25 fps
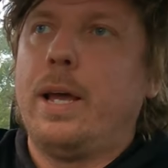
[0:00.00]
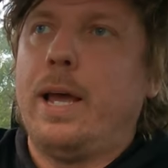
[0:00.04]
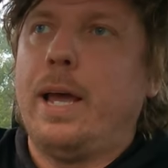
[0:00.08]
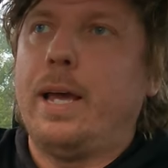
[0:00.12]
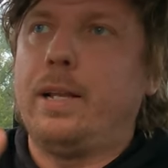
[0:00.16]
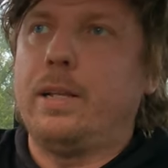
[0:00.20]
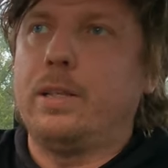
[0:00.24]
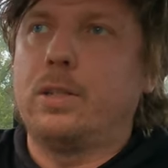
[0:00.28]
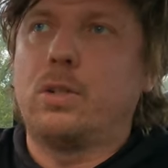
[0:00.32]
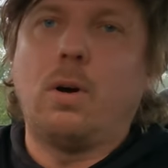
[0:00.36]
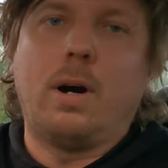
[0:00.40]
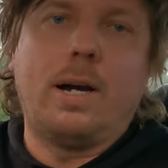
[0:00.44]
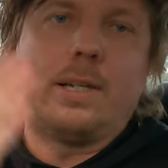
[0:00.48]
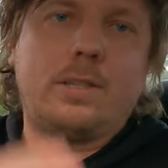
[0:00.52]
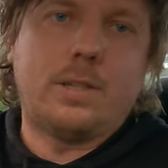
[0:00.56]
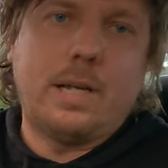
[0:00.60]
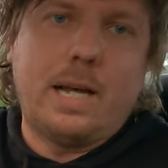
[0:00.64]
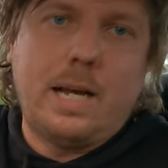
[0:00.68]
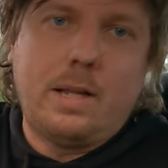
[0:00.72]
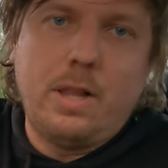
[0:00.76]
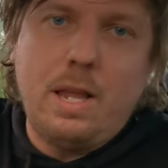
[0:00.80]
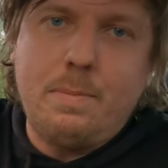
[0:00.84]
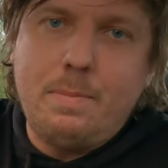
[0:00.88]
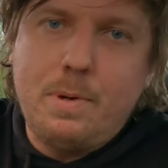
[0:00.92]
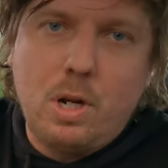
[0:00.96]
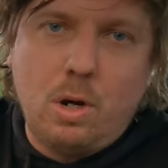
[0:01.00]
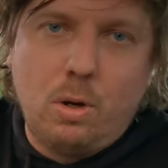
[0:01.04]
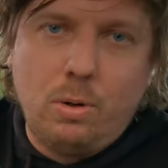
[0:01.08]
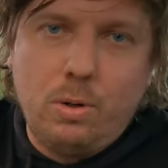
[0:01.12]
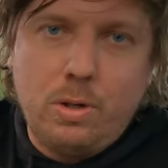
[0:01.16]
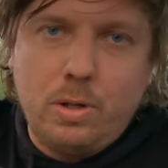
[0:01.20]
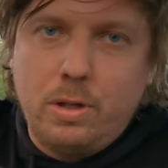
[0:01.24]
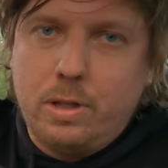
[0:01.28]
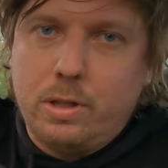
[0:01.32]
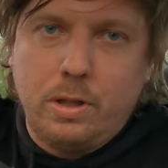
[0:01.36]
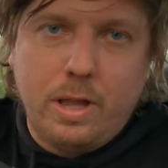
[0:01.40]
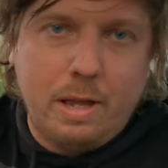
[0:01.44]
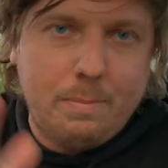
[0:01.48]
and guys, let me know
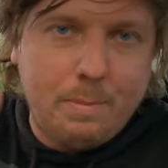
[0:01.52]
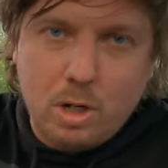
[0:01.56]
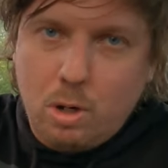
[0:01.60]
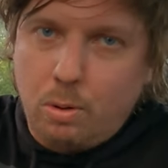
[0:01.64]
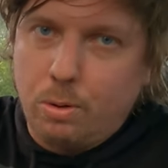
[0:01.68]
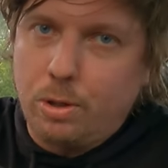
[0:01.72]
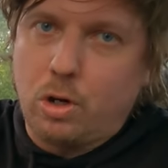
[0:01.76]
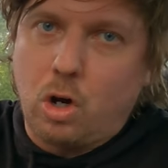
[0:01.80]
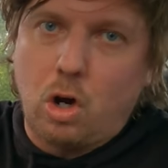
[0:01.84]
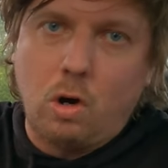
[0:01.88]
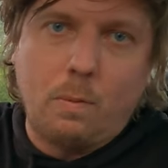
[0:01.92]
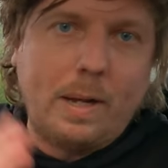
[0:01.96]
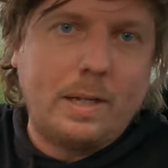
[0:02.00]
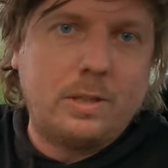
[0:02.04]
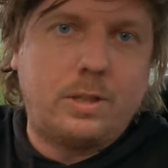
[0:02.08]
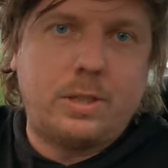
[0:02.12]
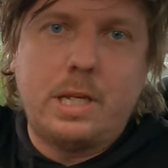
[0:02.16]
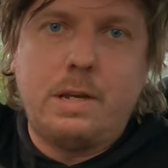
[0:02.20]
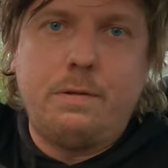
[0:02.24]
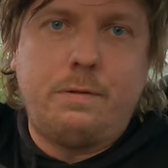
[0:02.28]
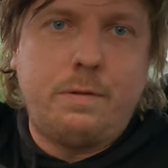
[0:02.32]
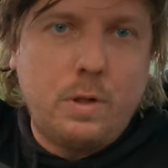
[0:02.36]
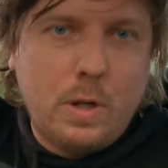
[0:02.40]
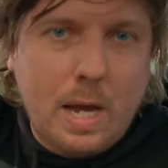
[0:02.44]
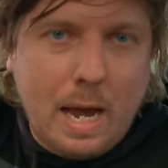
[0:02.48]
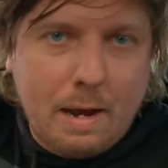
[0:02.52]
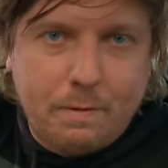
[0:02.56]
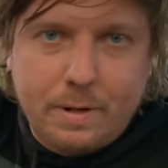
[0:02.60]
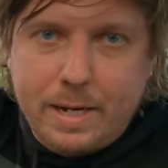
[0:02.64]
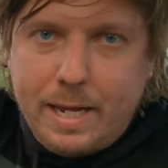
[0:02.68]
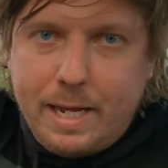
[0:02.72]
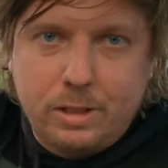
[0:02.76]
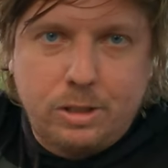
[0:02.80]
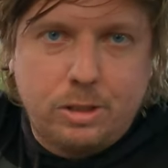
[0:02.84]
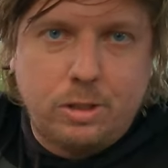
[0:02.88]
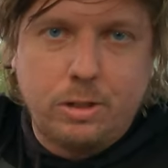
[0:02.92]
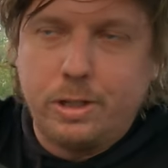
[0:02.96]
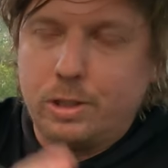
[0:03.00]
in the comments if you have an
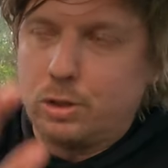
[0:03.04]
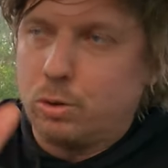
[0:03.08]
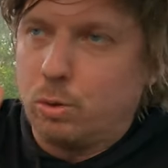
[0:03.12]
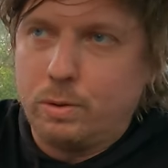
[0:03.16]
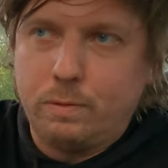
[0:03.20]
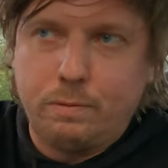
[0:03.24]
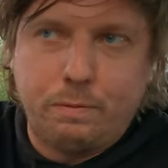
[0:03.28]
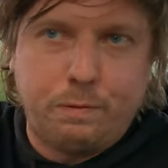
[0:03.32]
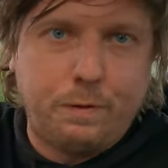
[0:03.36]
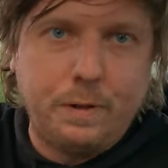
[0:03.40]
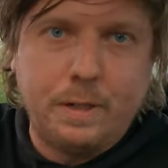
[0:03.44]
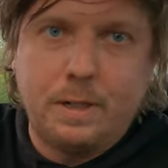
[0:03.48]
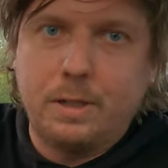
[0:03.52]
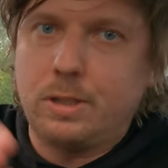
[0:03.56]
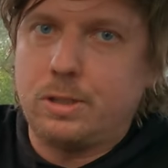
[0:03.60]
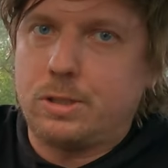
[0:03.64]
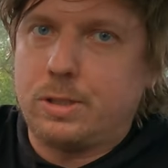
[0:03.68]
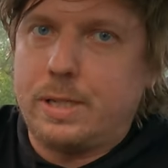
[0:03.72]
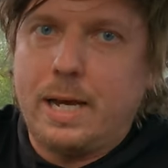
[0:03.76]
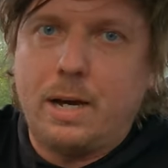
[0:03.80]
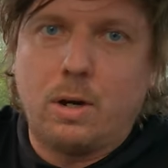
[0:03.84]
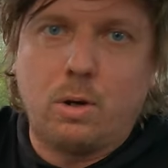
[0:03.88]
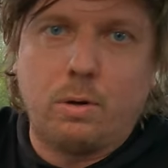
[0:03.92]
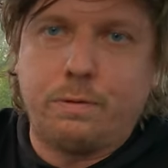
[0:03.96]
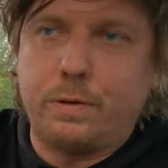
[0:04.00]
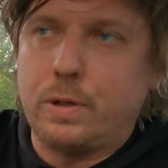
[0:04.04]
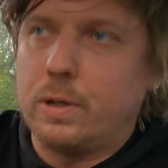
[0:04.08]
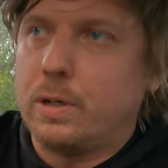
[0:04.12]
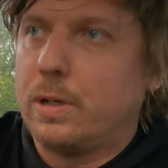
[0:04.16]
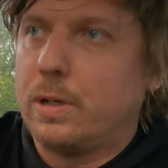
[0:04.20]
answer to this or you figure this out, or if